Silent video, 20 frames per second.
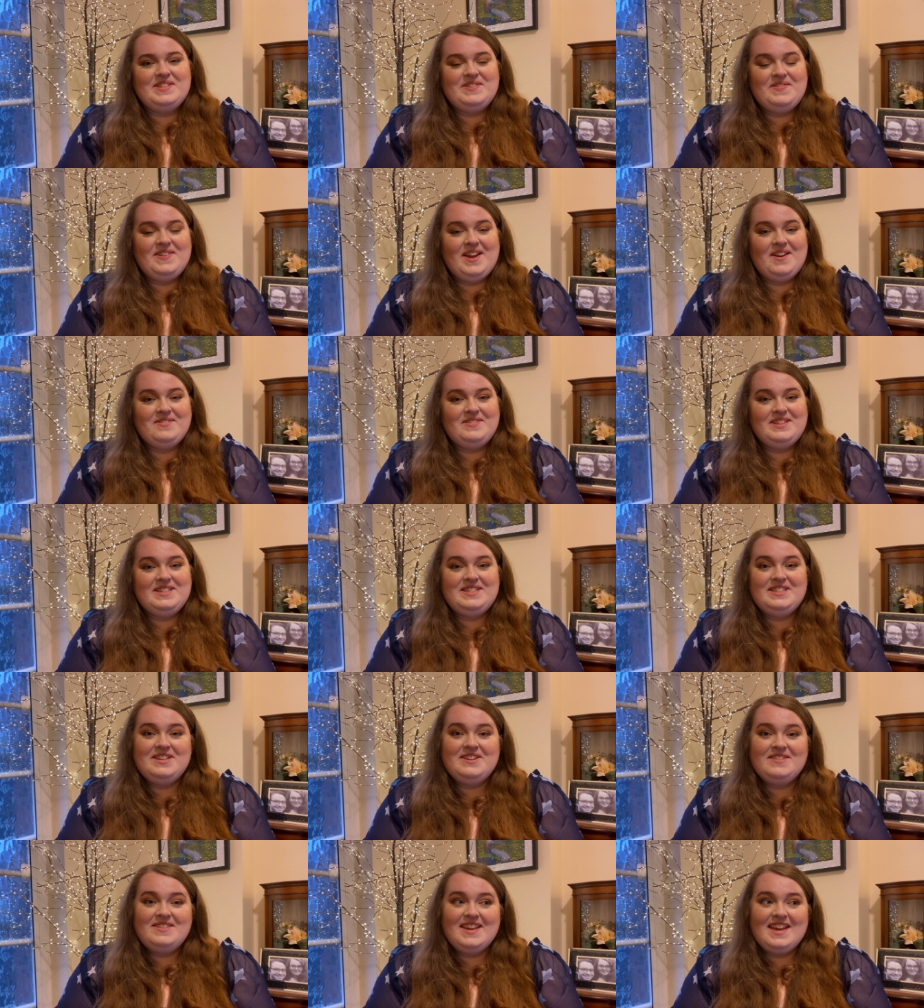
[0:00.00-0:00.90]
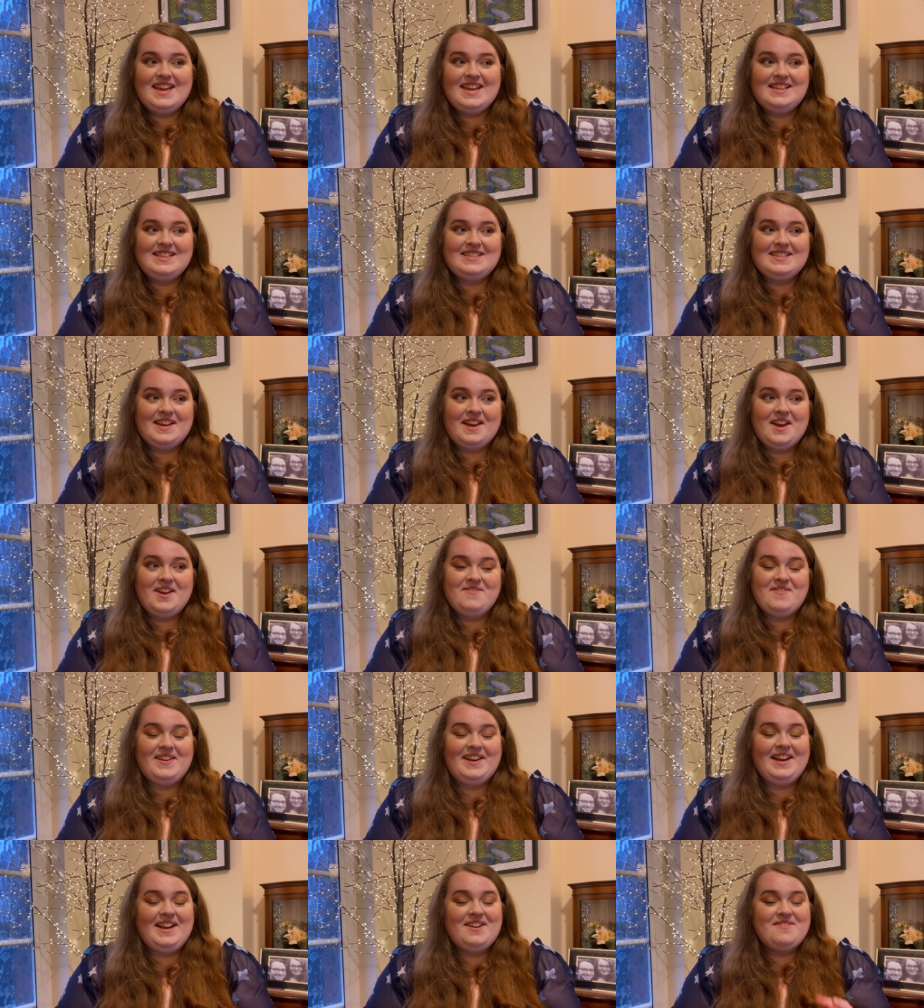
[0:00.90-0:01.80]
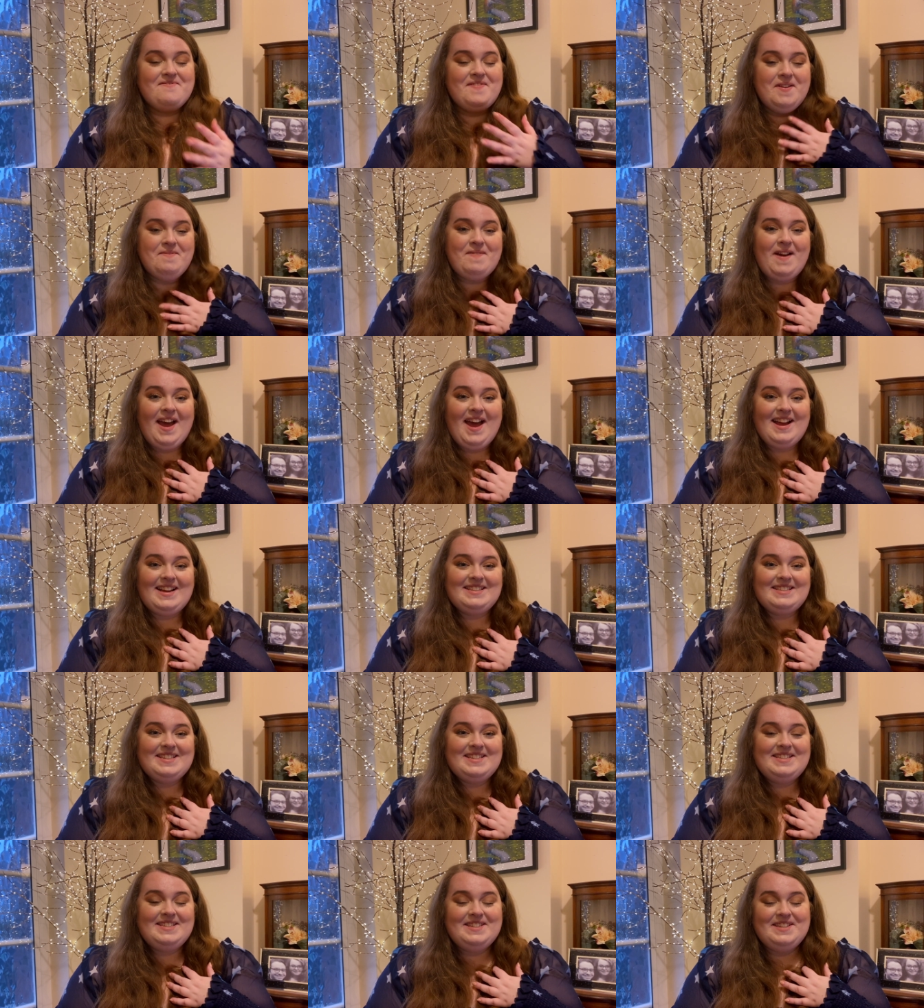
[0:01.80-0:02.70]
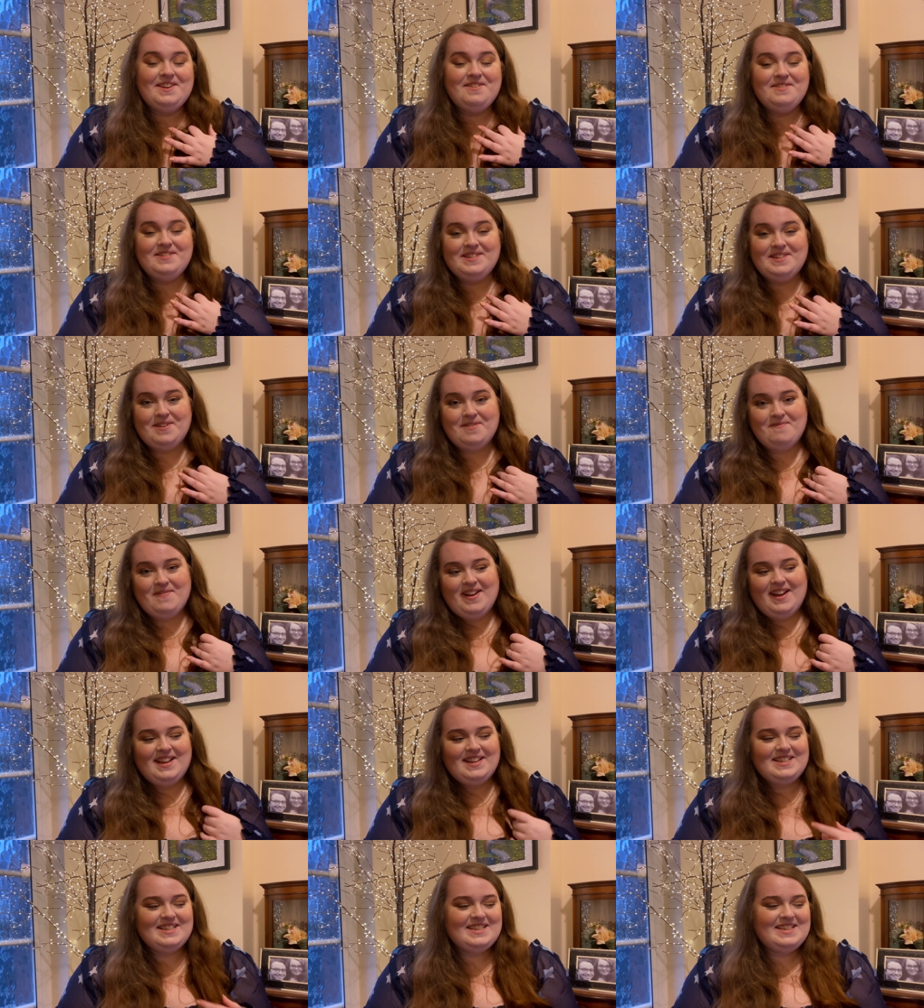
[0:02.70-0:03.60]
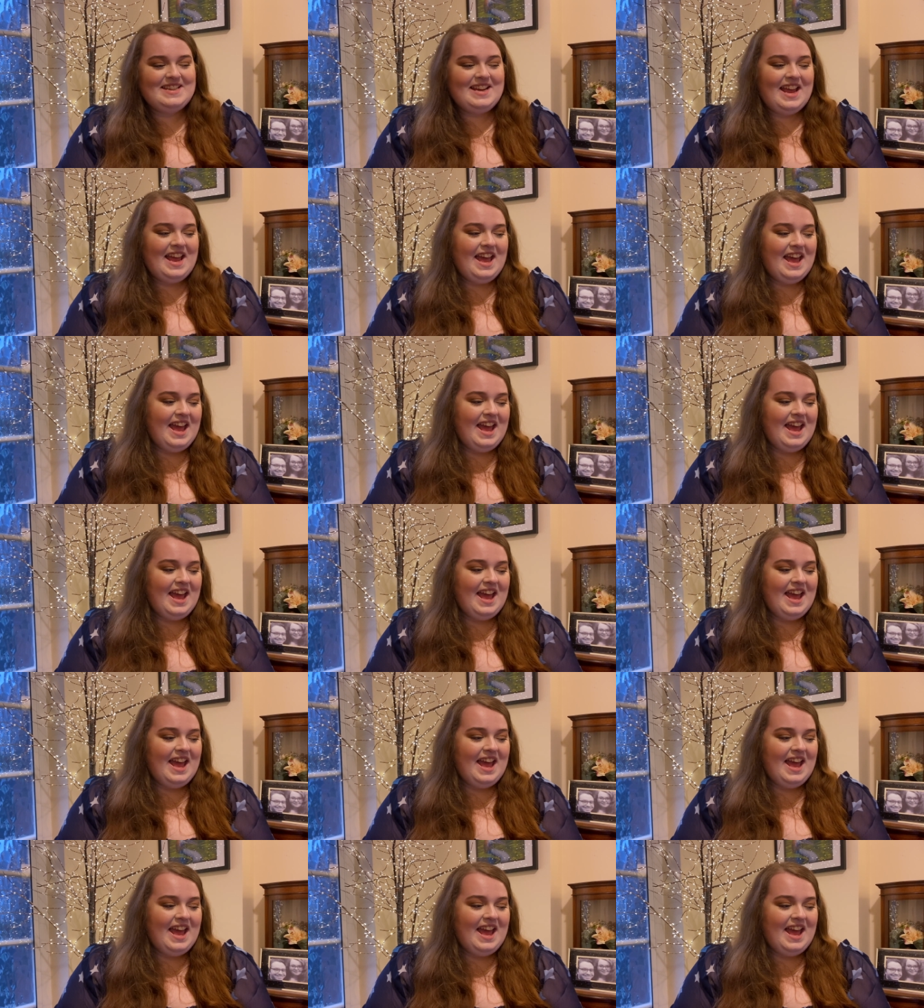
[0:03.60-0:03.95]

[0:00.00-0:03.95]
to be able to do this um, and I love my bags so so much.